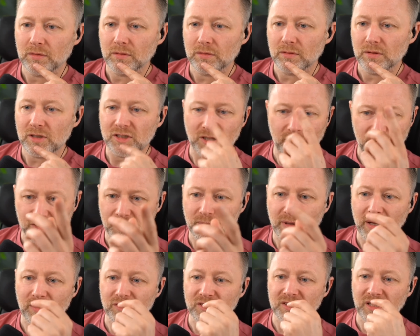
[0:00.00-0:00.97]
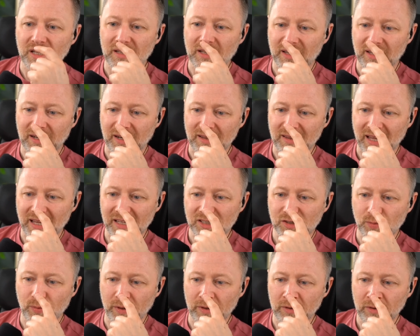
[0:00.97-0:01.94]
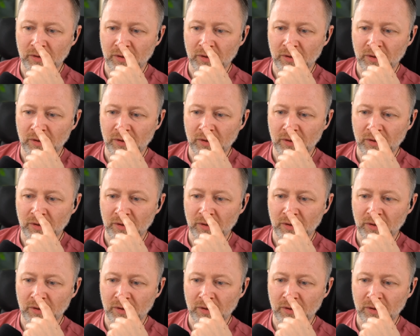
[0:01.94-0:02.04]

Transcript: Somebody else did a kind of nice one.